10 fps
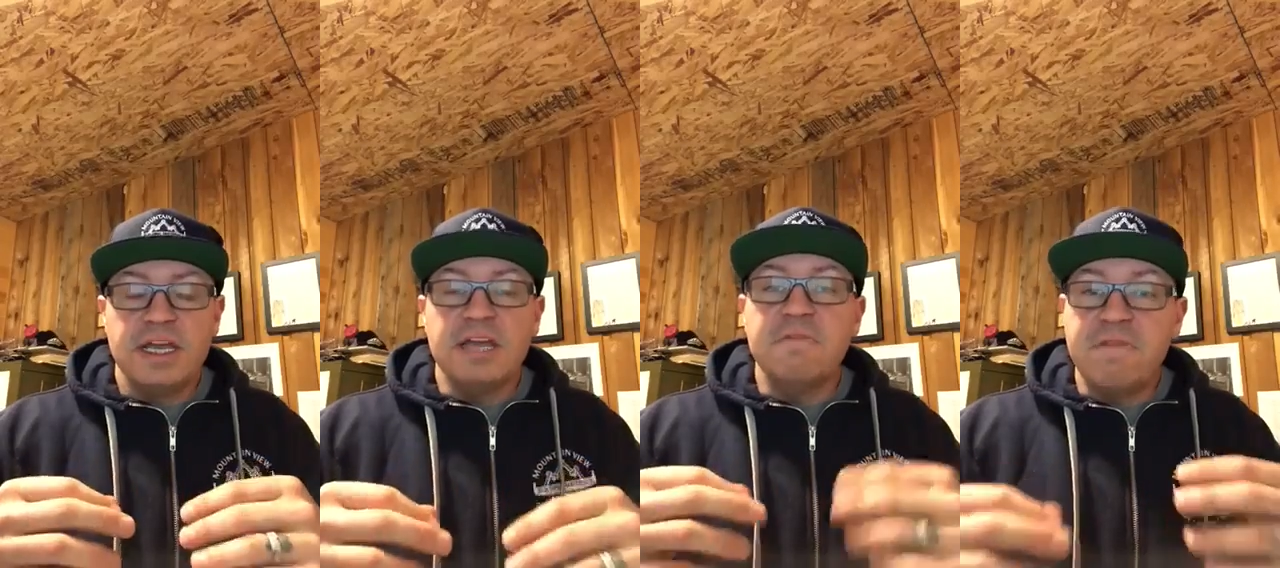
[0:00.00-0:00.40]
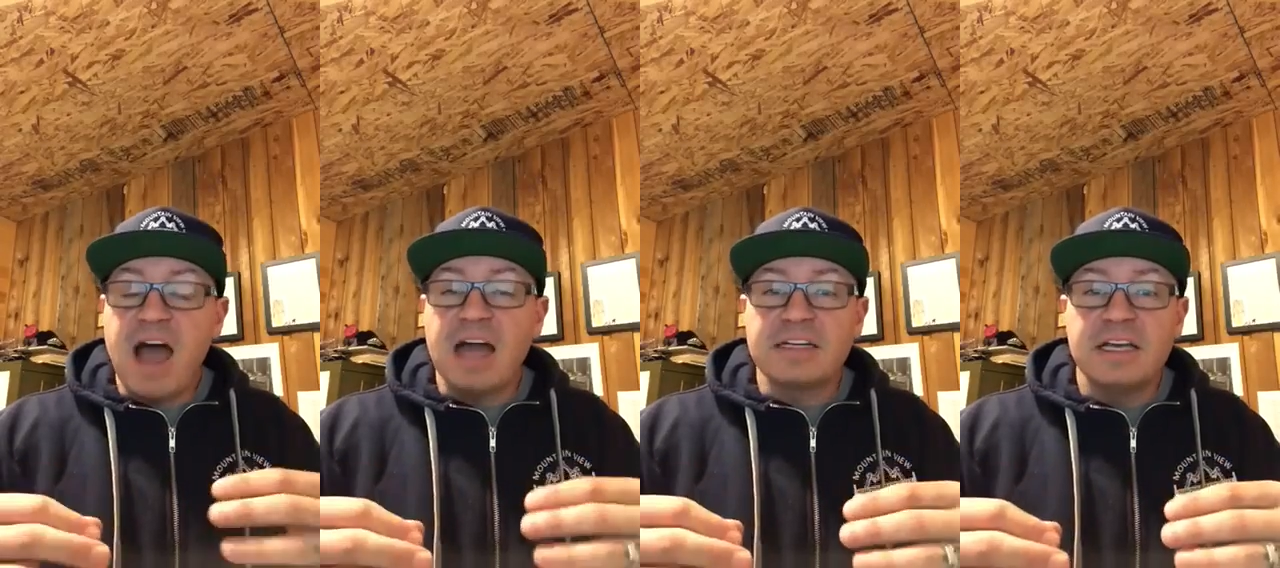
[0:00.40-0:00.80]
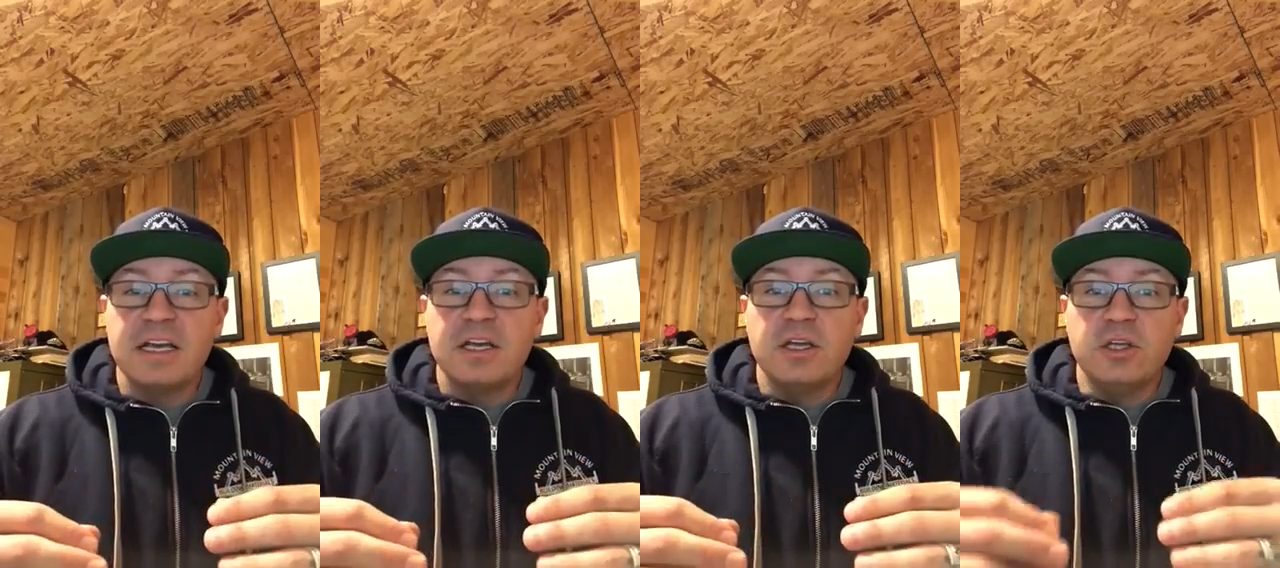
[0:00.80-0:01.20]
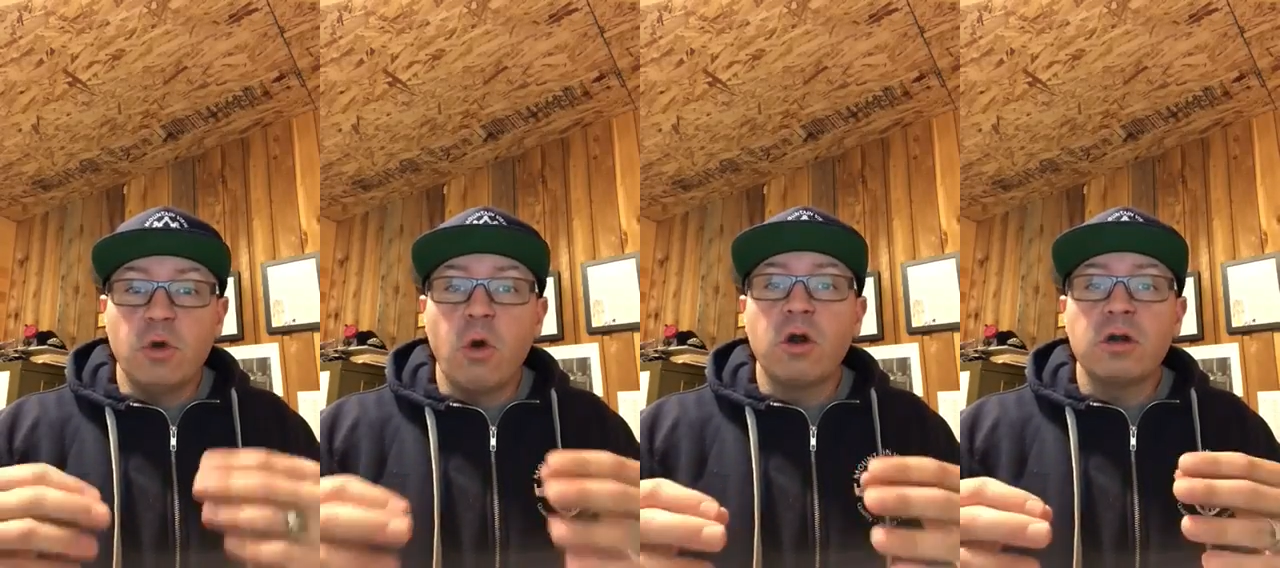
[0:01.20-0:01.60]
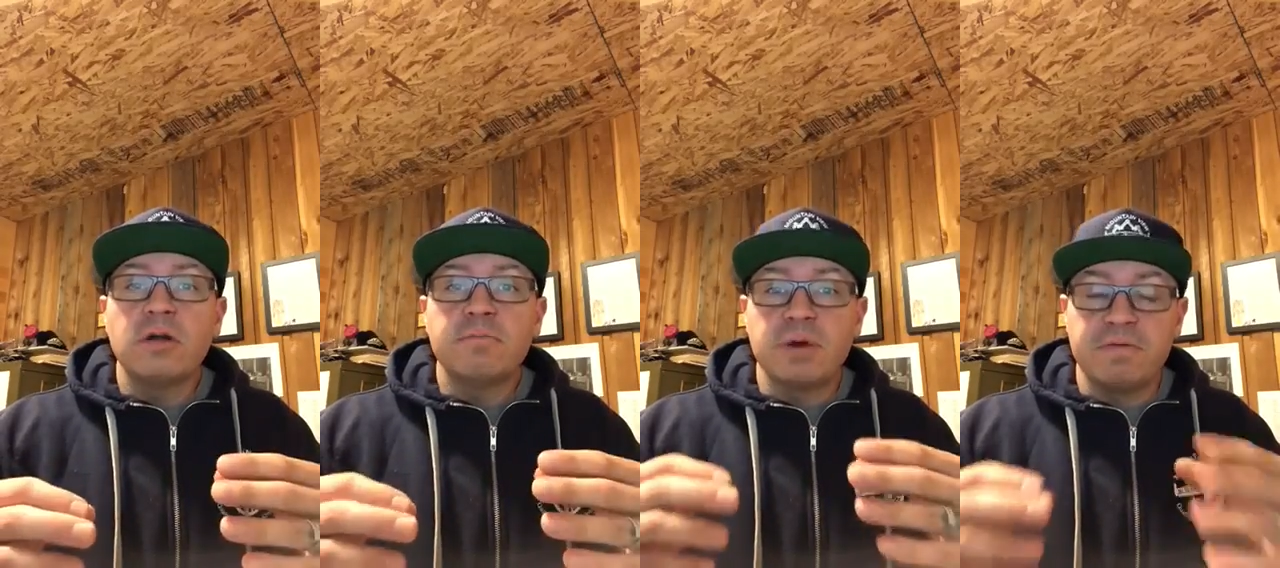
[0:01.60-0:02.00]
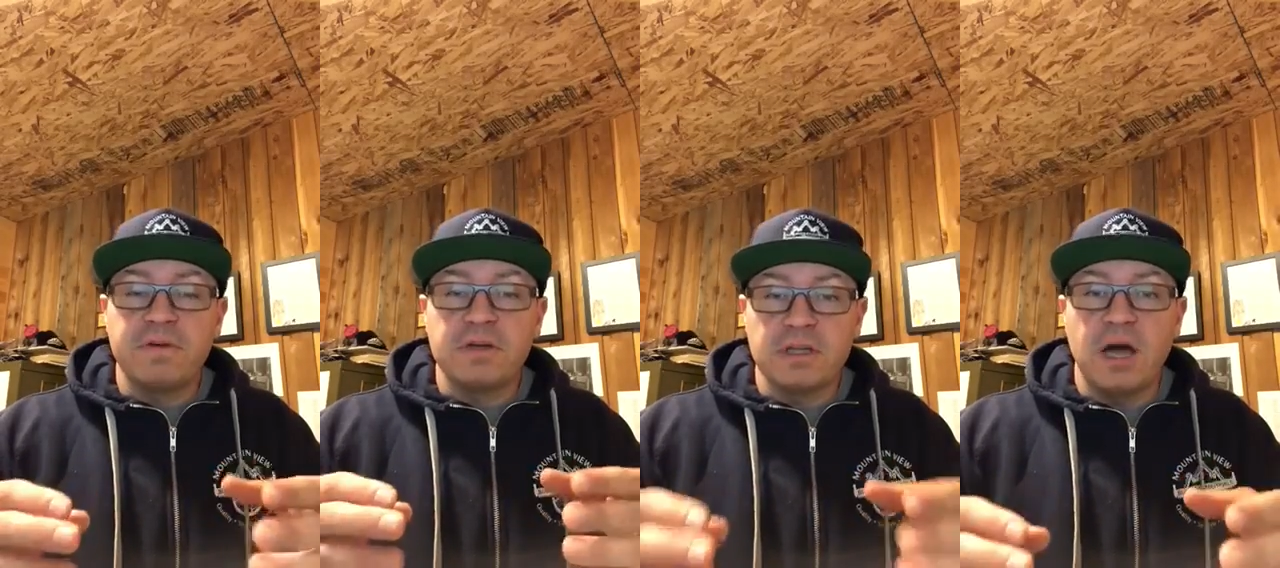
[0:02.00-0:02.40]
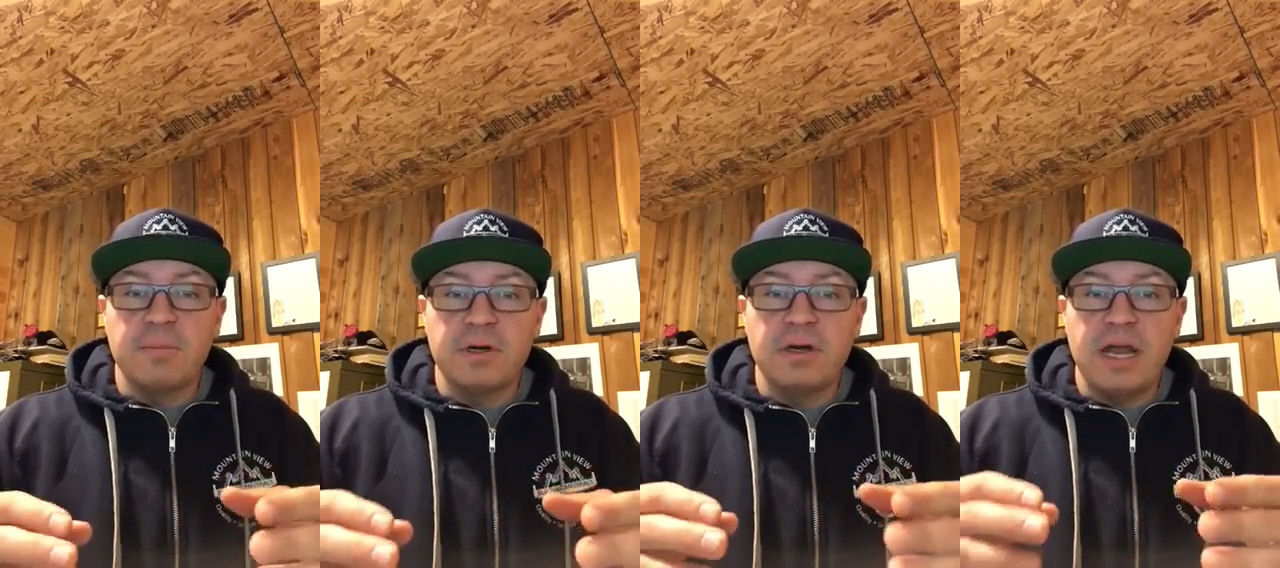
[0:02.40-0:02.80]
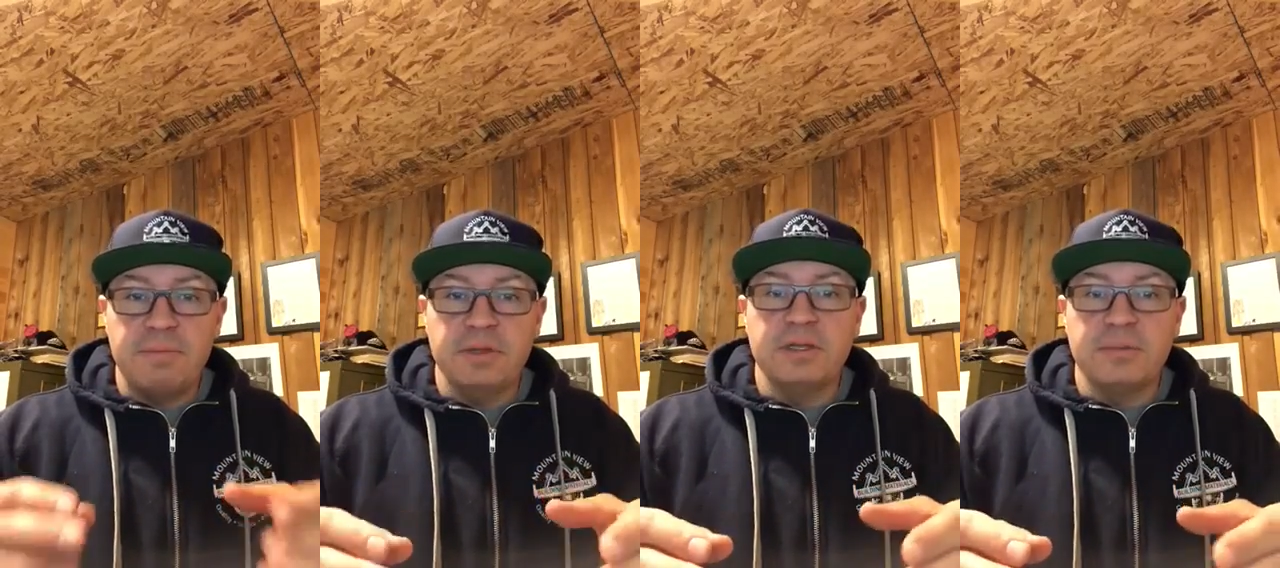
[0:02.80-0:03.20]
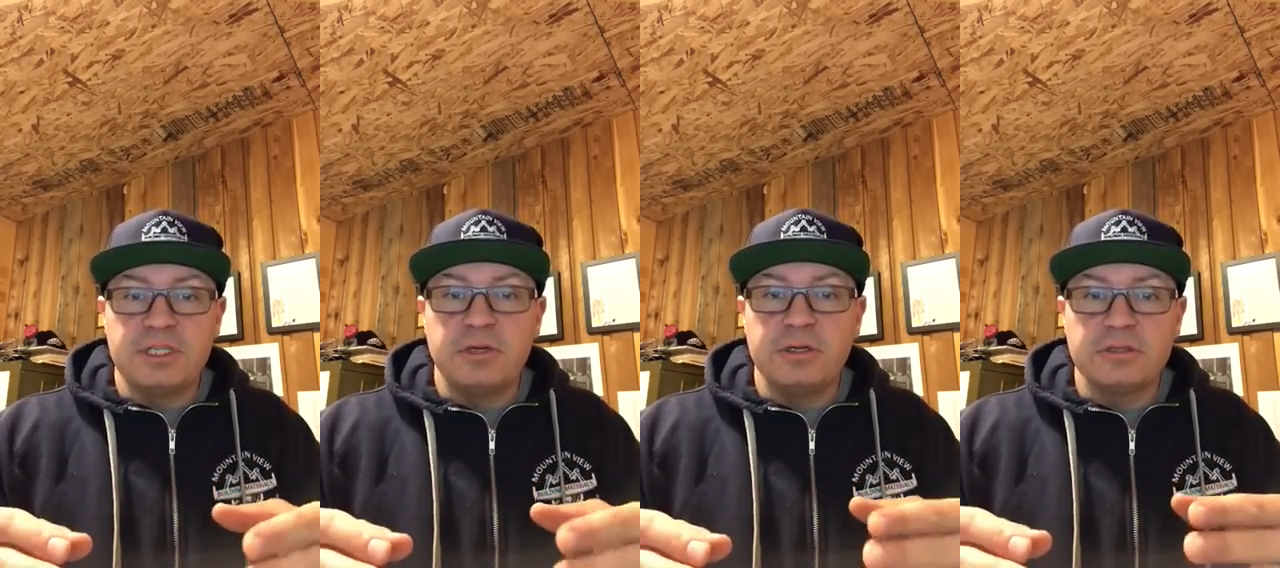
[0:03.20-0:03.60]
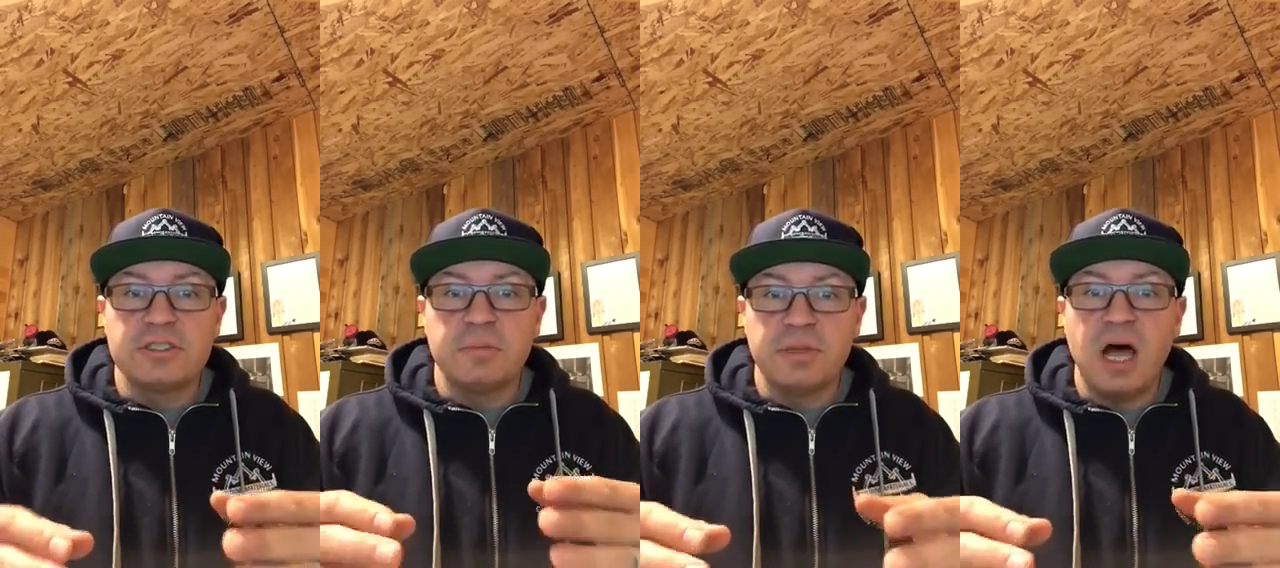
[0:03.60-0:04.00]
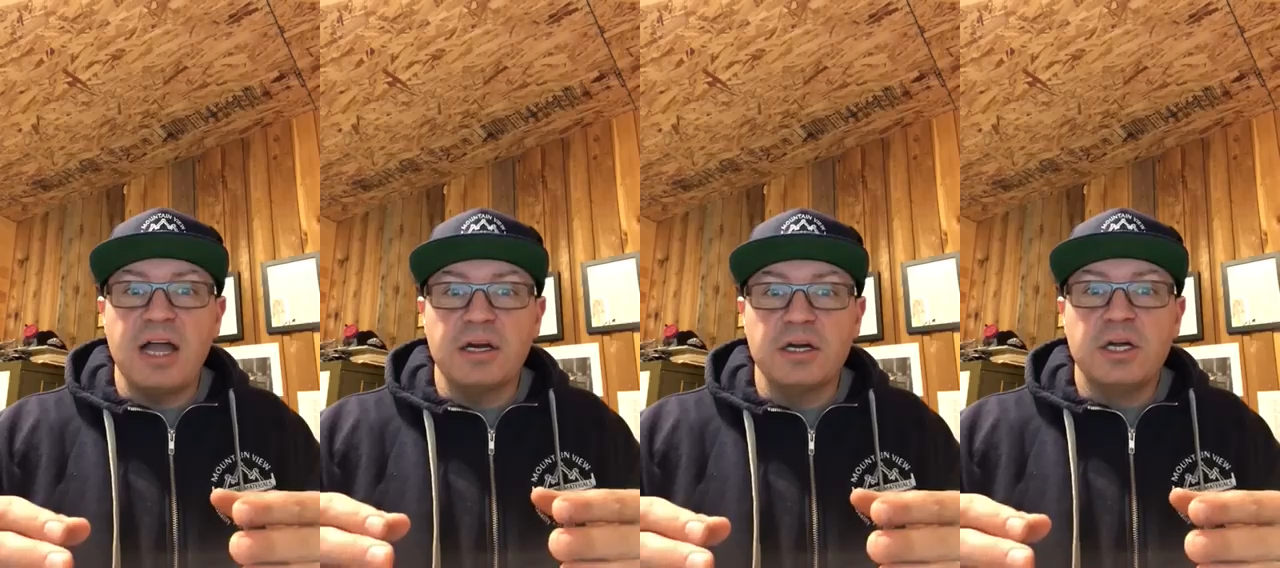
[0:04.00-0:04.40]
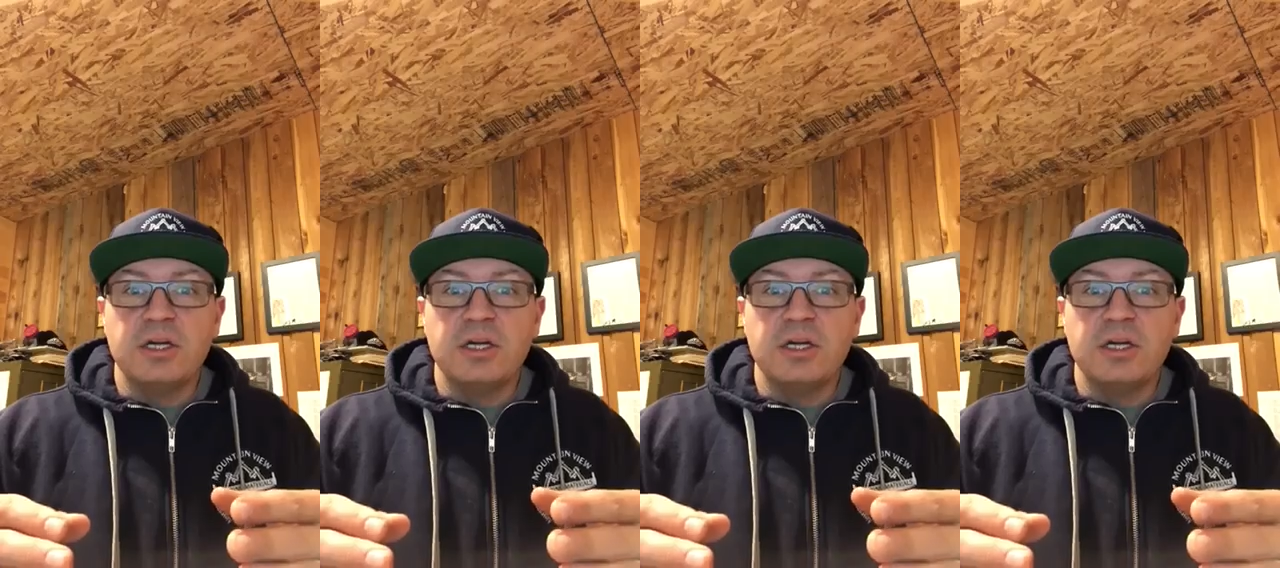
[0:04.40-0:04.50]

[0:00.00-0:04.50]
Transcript: In fact, your preferred lumber and building materials supplier,